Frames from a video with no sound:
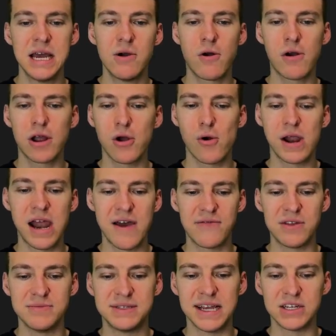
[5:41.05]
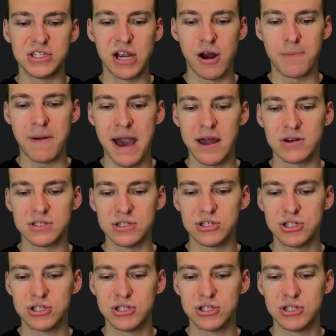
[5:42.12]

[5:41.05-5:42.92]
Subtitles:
We're going to go ahead and have them take Jaret Patterson.